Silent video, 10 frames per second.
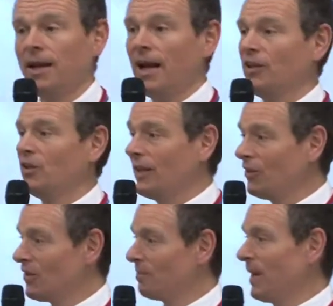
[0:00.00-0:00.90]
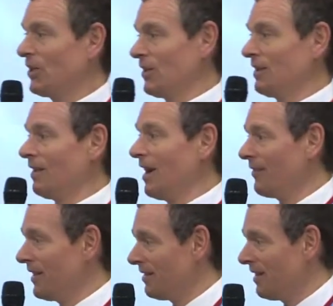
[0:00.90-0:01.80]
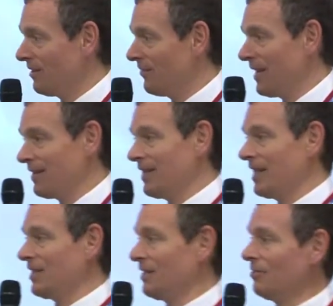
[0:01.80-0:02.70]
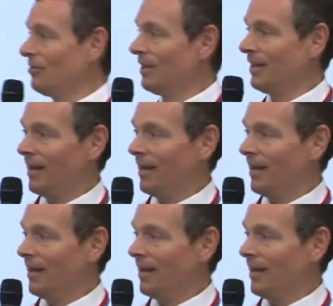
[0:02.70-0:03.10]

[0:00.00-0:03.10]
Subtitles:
And then patients start having side effects, they sue,